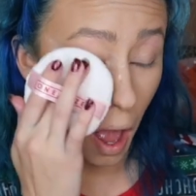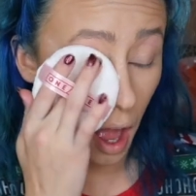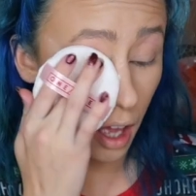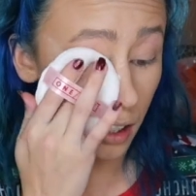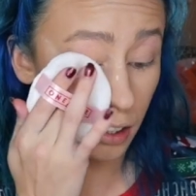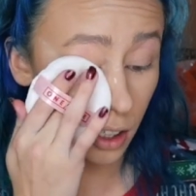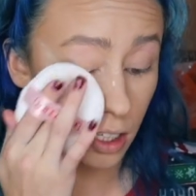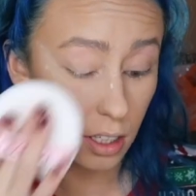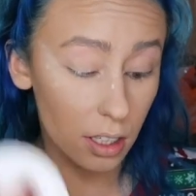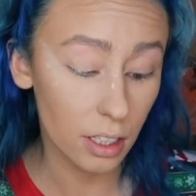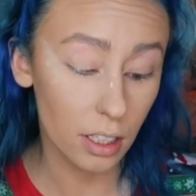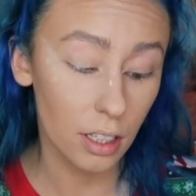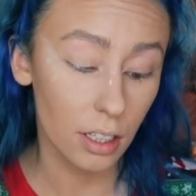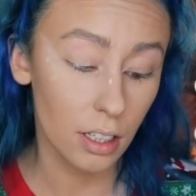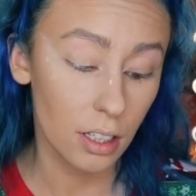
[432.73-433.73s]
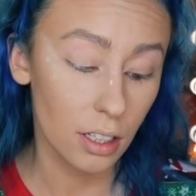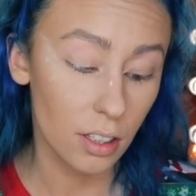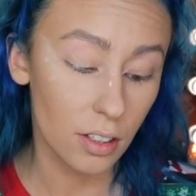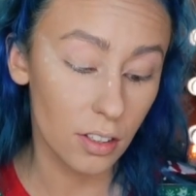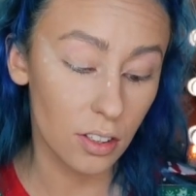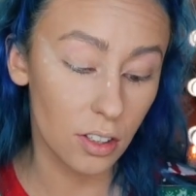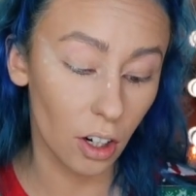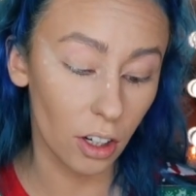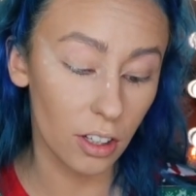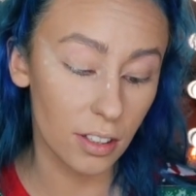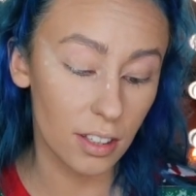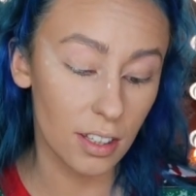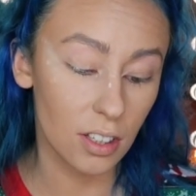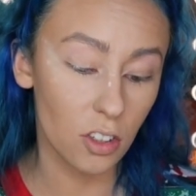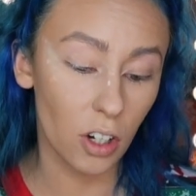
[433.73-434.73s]
And just
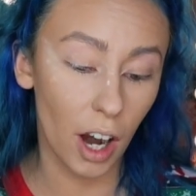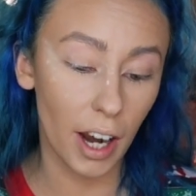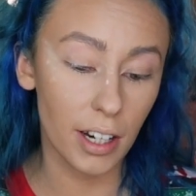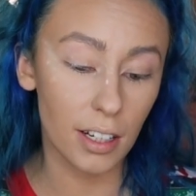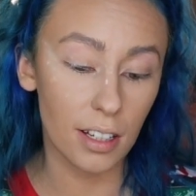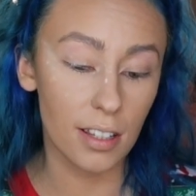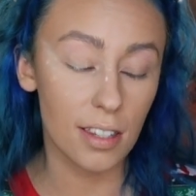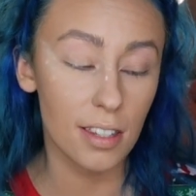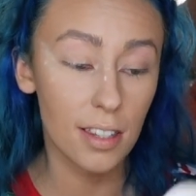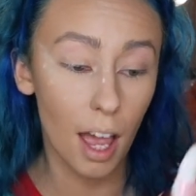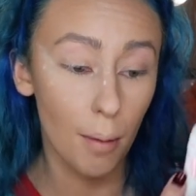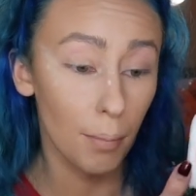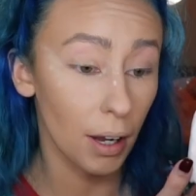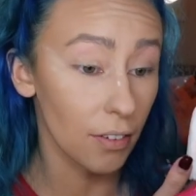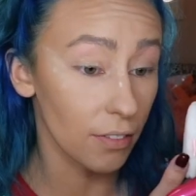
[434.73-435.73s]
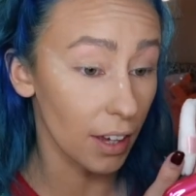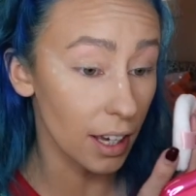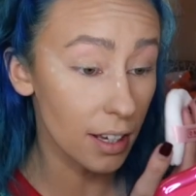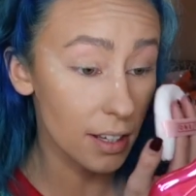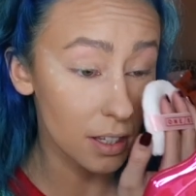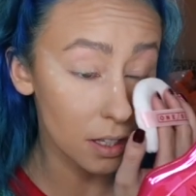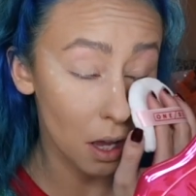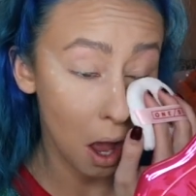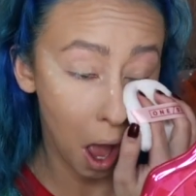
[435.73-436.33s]
start trying to set my face.